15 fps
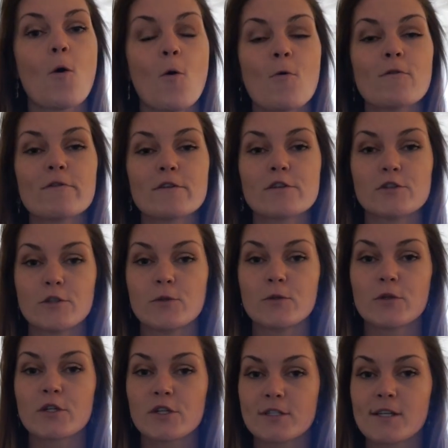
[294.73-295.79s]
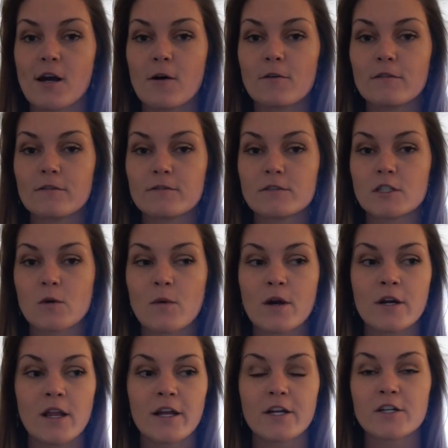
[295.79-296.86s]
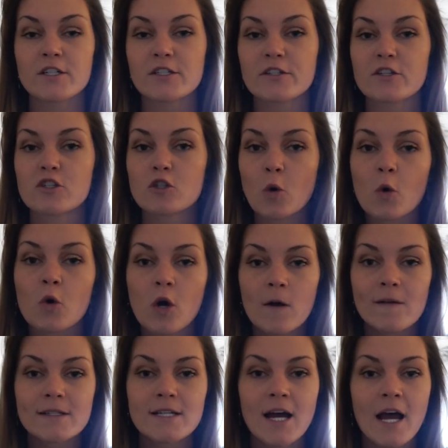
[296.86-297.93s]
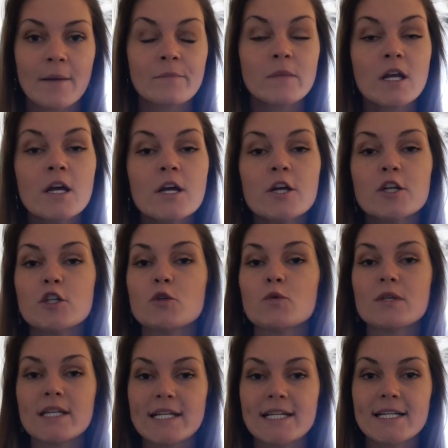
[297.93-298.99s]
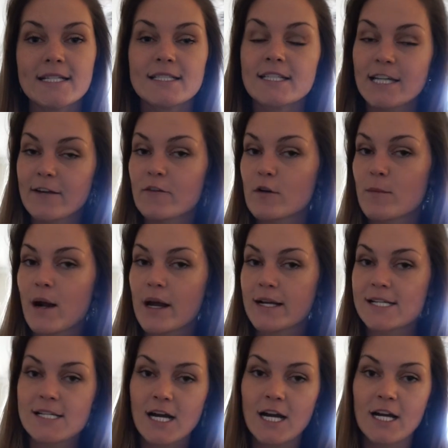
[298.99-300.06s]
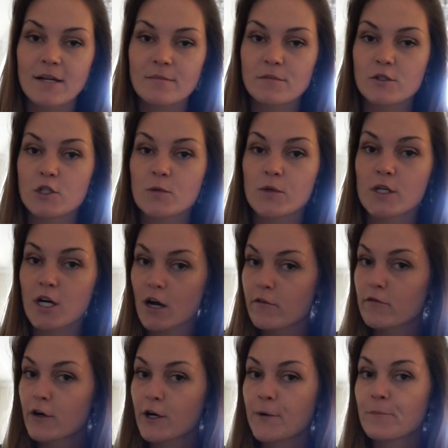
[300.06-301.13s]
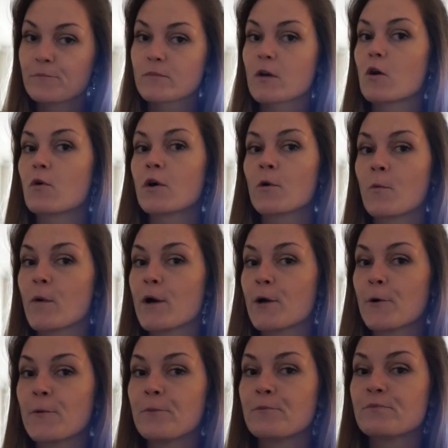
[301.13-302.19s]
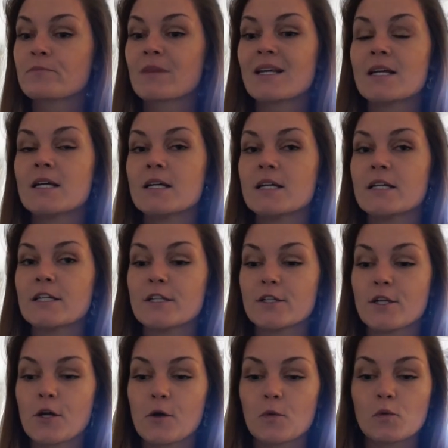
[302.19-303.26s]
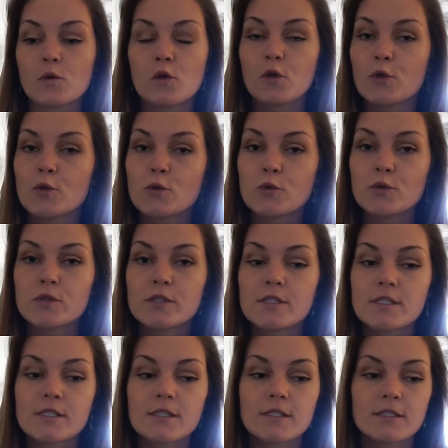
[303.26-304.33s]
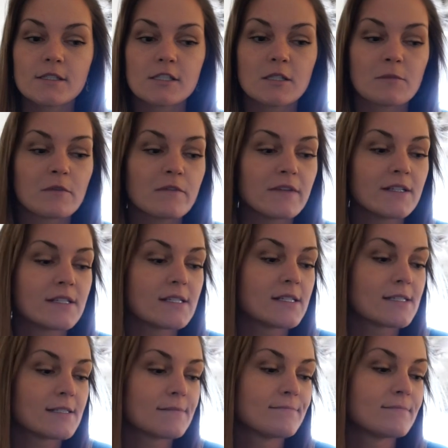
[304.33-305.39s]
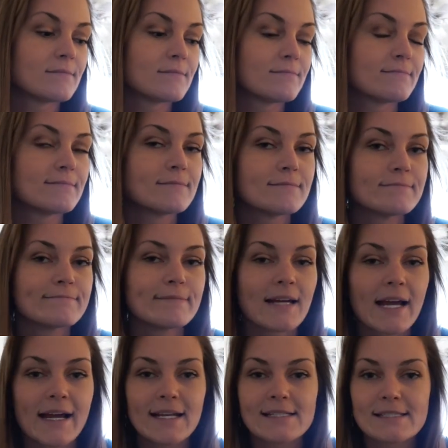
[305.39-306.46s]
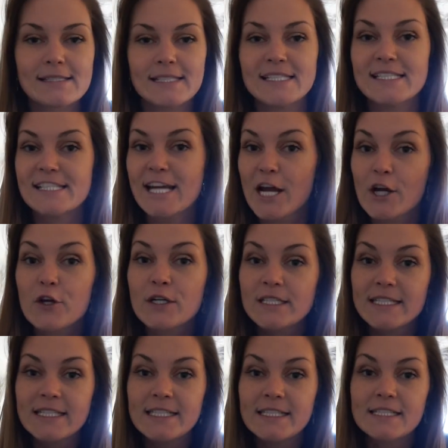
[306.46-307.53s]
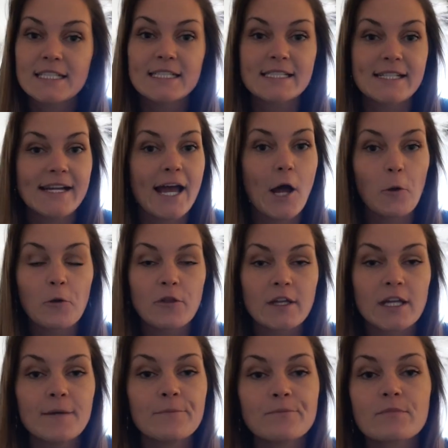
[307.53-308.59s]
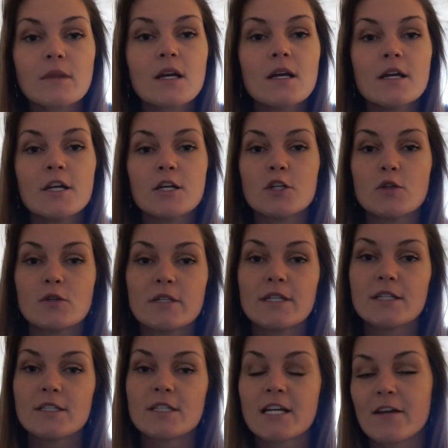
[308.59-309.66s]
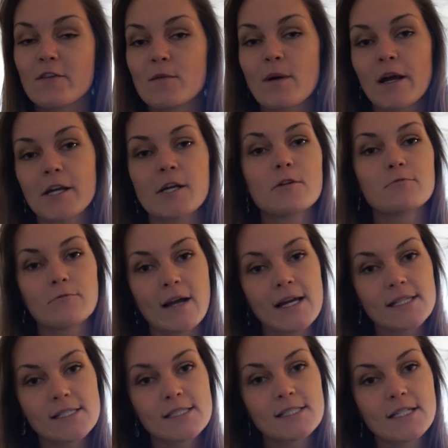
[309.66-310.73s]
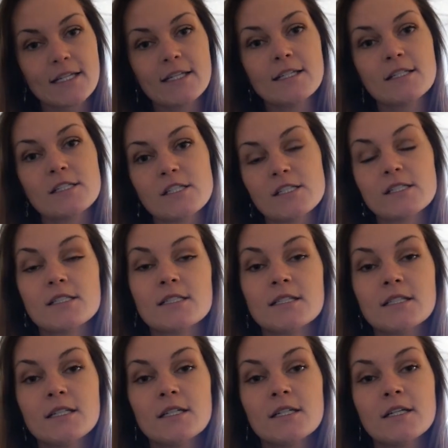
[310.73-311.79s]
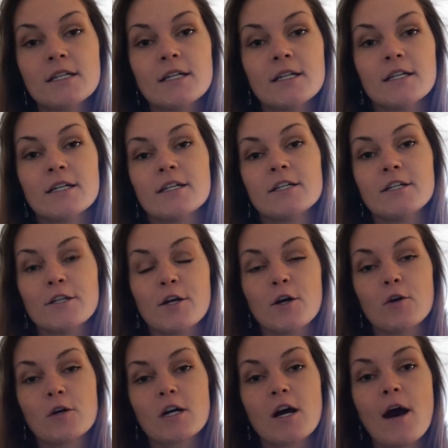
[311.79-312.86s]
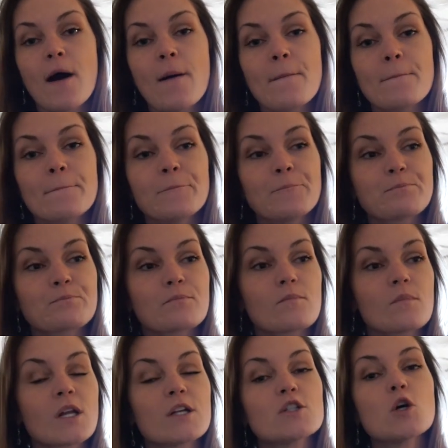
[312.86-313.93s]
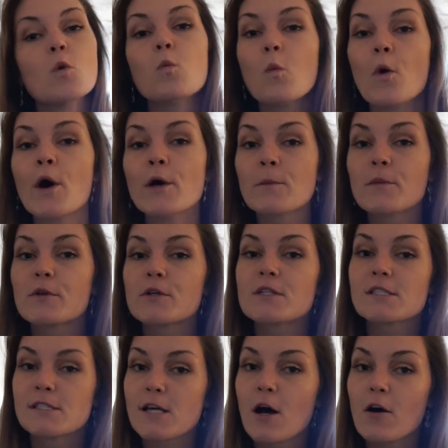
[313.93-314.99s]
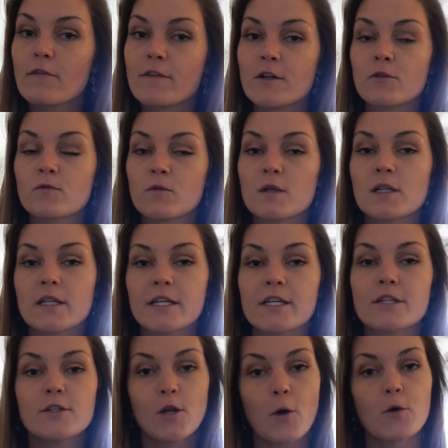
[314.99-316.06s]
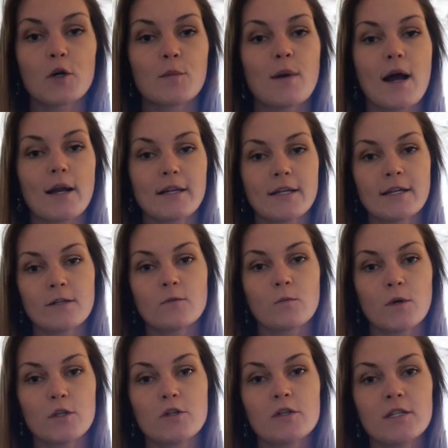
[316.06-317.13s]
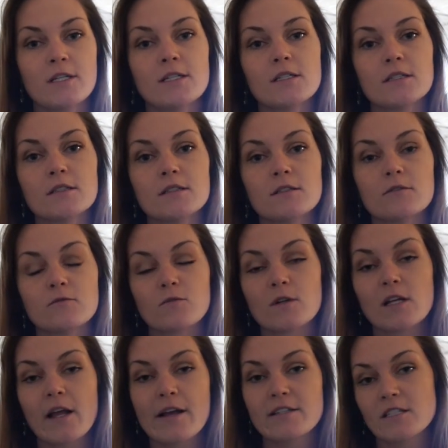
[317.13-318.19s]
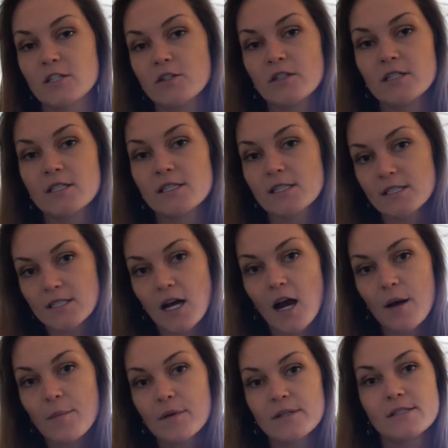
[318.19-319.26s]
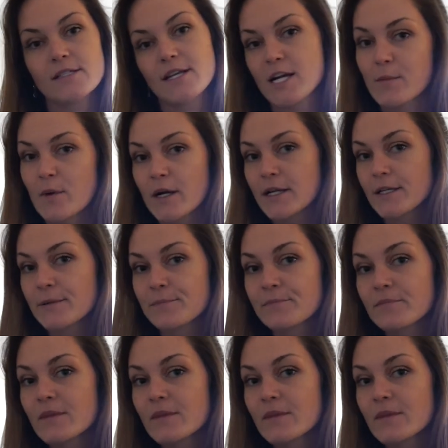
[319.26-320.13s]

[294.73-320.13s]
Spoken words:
overdo yourself to where like you're just sore all the time. You need to give your body time to recover, or it will, you know, lose some of its, I guess, integrity to stay healthy. You need to give your body a rest and just, you know, come to one with yourself and really know your body and when you need to realize that you need to stop and take a break.